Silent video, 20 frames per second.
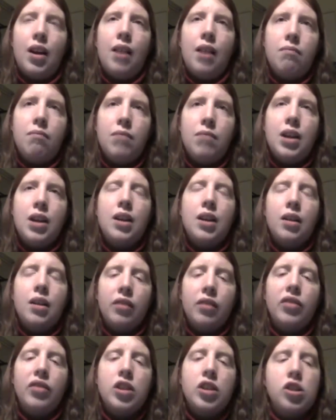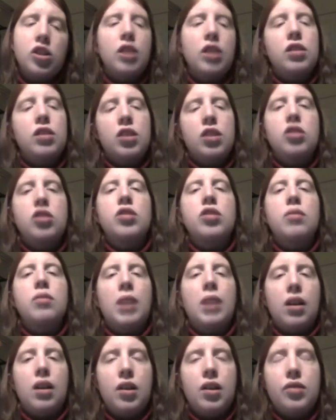making the finishing touches to
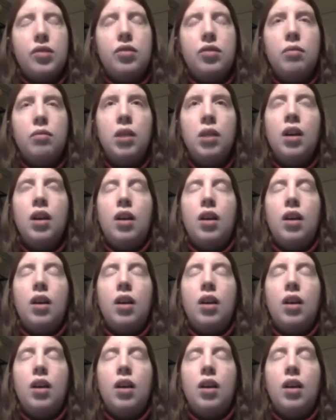my costume.